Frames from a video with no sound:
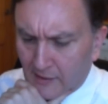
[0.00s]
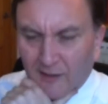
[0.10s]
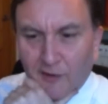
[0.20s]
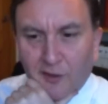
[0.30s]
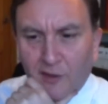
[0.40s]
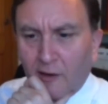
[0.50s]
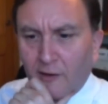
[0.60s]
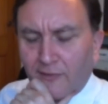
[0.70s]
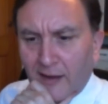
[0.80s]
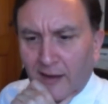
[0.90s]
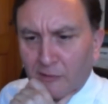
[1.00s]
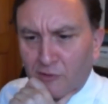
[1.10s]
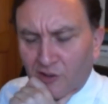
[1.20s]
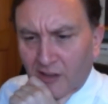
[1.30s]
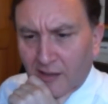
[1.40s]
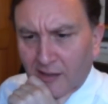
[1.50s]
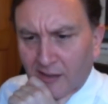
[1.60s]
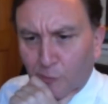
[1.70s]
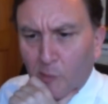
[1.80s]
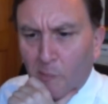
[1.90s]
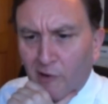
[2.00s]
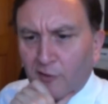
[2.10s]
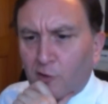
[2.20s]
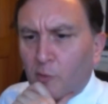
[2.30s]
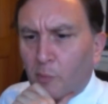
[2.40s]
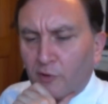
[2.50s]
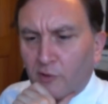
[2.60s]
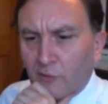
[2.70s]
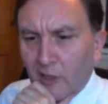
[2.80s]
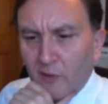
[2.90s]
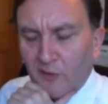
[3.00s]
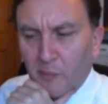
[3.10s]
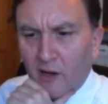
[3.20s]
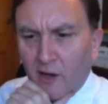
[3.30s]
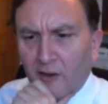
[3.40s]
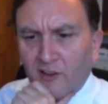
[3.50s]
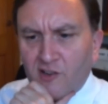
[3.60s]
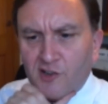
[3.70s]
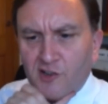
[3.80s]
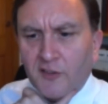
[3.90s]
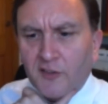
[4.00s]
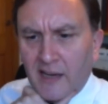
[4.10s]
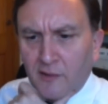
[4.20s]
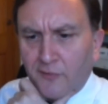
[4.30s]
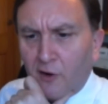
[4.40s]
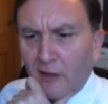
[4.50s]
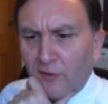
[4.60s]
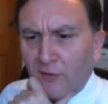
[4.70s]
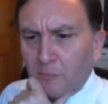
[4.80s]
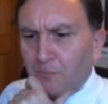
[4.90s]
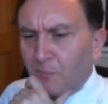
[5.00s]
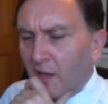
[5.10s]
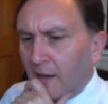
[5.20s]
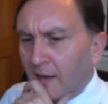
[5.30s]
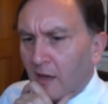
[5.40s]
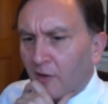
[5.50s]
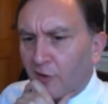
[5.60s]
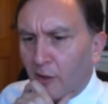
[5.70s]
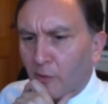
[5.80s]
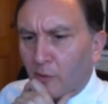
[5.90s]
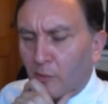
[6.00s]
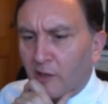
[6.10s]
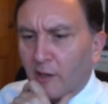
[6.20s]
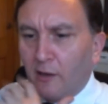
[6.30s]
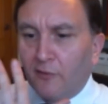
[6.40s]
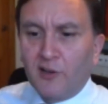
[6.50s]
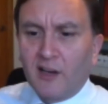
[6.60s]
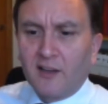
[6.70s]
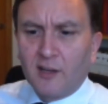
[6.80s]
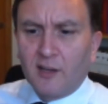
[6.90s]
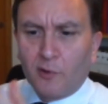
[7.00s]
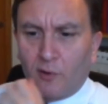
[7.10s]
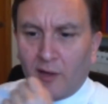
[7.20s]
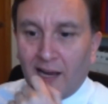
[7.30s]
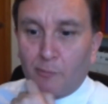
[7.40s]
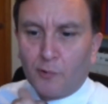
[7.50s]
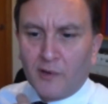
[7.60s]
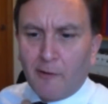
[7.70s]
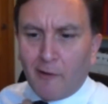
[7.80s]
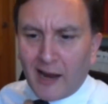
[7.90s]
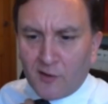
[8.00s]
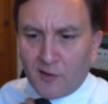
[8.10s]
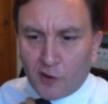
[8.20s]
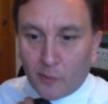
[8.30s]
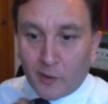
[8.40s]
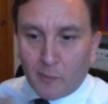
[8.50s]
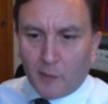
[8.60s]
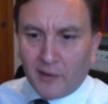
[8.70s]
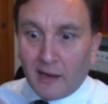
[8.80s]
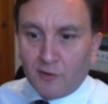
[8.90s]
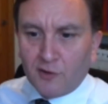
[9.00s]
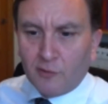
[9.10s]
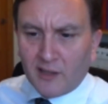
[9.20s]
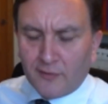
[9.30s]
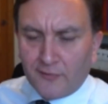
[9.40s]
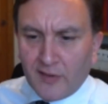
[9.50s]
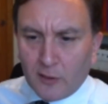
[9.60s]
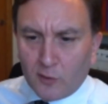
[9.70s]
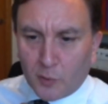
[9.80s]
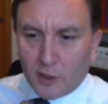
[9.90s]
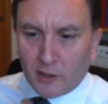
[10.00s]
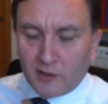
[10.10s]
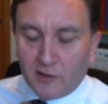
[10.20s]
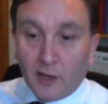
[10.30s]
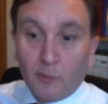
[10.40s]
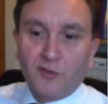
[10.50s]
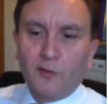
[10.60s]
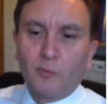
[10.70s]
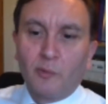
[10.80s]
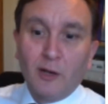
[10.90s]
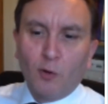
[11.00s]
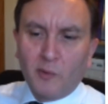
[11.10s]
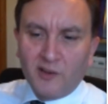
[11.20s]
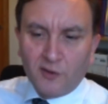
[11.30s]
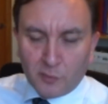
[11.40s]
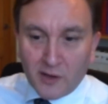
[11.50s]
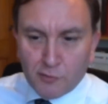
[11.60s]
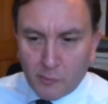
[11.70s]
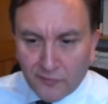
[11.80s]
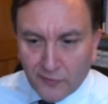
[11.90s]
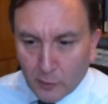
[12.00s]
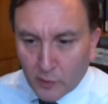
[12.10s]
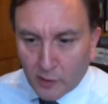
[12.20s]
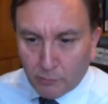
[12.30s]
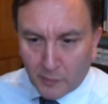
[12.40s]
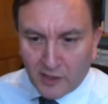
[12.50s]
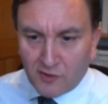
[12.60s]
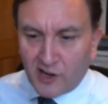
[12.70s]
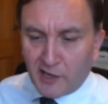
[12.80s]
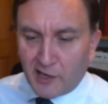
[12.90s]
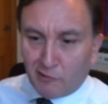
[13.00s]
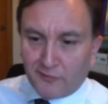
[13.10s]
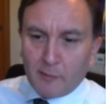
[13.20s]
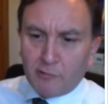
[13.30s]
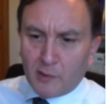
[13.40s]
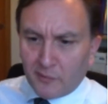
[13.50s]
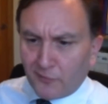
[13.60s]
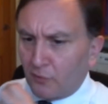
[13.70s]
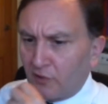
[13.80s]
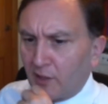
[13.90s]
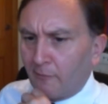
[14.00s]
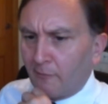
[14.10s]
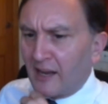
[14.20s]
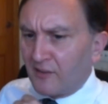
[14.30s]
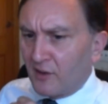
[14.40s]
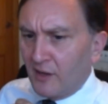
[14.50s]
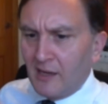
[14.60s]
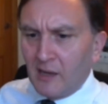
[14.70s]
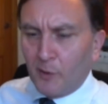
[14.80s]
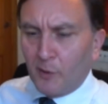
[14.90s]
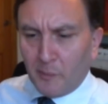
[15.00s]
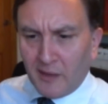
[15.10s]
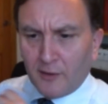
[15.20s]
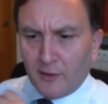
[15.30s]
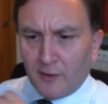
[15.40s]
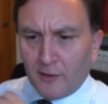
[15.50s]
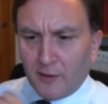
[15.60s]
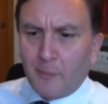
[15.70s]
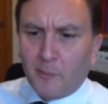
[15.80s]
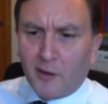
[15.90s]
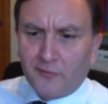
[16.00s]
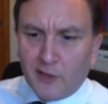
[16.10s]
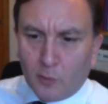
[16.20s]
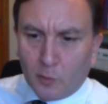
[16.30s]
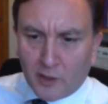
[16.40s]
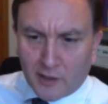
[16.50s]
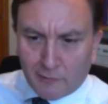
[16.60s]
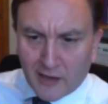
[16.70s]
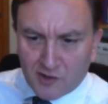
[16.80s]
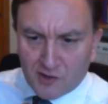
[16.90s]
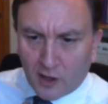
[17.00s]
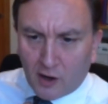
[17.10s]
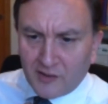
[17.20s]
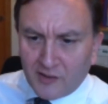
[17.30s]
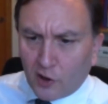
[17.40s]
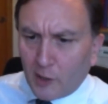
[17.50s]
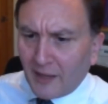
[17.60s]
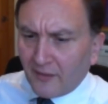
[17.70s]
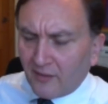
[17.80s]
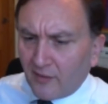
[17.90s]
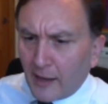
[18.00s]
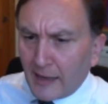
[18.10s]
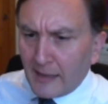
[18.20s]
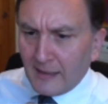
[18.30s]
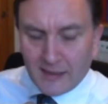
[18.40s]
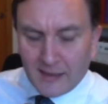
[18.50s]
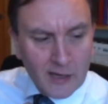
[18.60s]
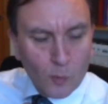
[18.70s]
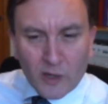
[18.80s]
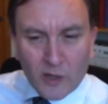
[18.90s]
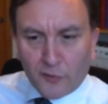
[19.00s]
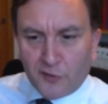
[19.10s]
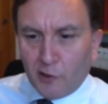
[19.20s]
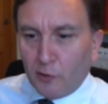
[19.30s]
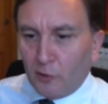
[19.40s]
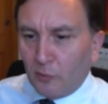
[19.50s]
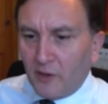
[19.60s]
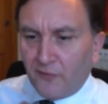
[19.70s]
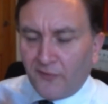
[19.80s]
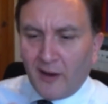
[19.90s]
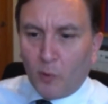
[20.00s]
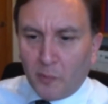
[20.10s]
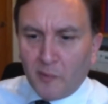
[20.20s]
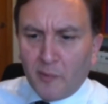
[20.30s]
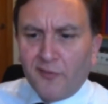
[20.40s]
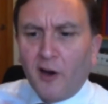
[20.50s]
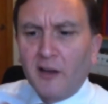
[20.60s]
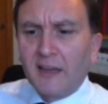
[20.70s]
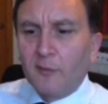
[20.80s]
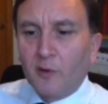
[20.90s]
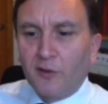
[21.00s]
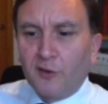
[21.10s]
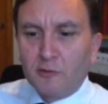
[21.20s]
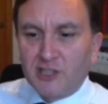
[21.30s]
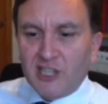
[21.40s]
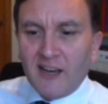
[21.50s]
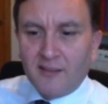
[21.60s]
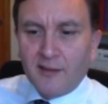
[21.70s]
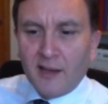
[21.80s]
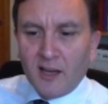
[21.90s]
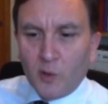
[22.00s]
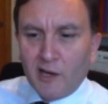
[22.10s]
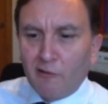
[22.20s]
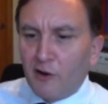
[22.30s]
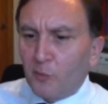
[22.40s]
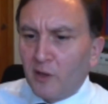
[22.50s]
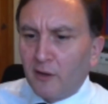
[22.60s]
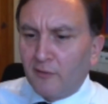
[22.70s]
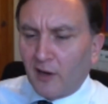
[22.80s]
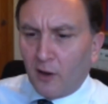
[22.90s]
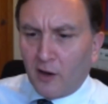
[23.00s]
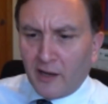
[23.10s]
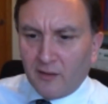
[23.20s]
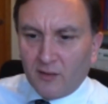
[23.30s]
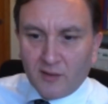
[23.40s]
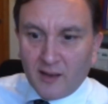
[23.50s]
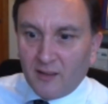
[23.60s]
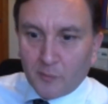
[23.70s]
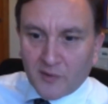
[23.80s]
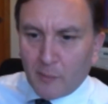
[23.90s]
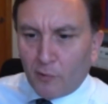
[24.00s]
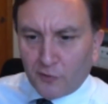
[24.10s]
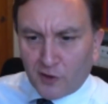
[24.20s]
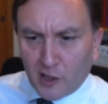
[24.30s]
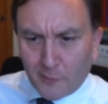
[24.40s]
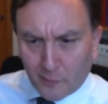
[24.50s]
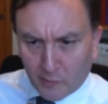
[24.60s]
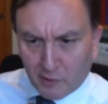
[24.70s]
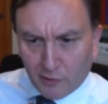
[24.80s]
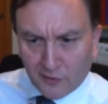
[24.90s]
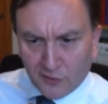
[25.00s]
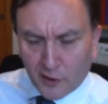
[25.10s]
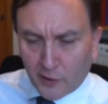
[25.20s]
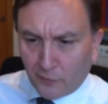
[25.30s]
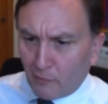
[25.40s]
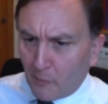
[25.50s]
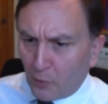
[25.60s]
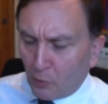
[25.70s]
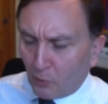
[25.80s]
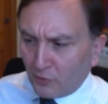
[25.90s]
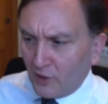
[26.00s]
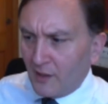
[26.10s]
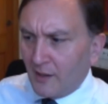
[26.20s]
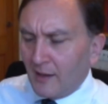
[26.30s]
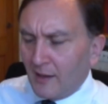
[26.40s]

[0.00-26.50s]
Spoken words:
I think the other thing I've found is, from a practical point of view, it's been harder to shut down the files. So, if you take a typical April year end, we might be out doing the field work, we normally do some interim field work probably in January or February before the year end, but we'd be looking to wrap up our field work around July time, let's say. What we've been finding is we're still chasing queries with clients in September, October when we're trying to sign off the report.